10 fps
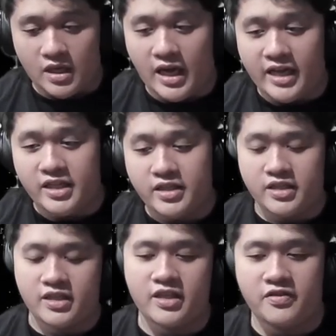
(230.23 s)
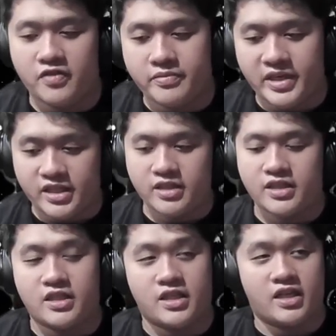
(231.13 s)
identity information
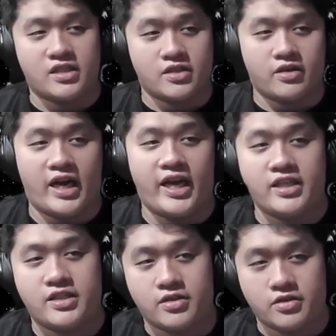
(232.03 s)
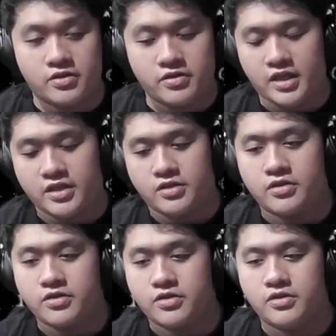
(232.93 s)
such as your eyes, your nose, and
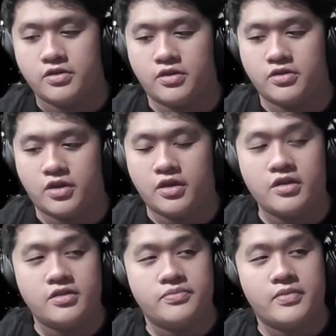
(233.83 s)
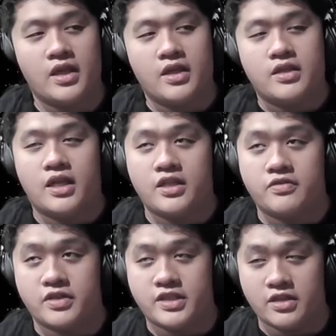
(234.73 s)
also your jaw. Then they
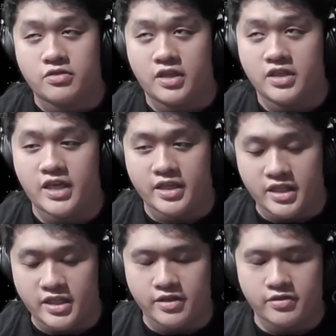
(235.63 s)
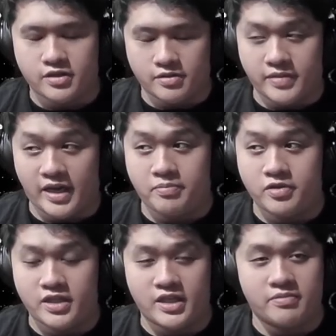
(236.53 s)
will start to inject details by
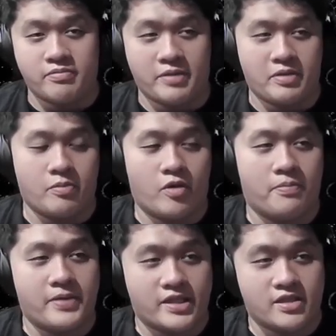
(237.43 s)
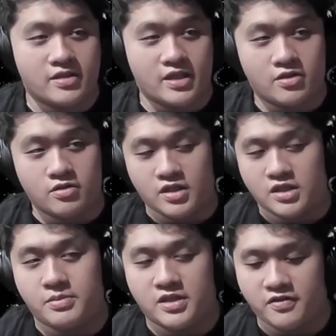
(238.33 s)
putting maybe more pixels into this
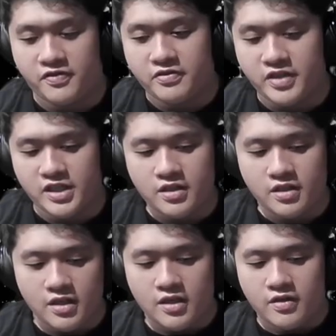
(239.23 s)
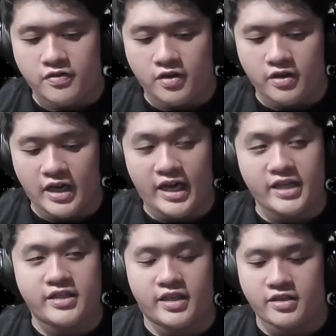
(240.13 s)
specific region for your
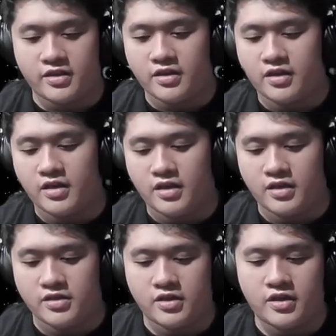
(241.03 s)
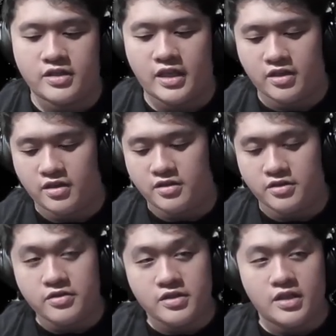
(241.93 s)
eyes and your jaws and your
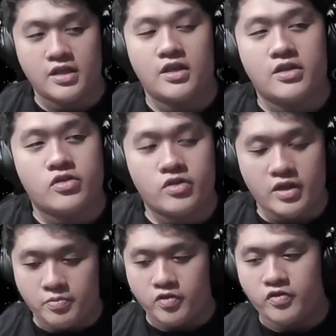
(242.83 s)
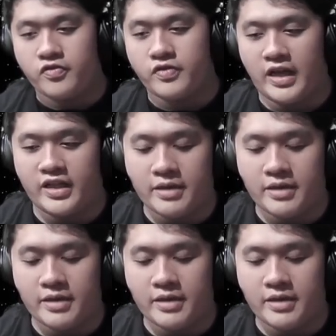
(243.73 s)
nose to improve and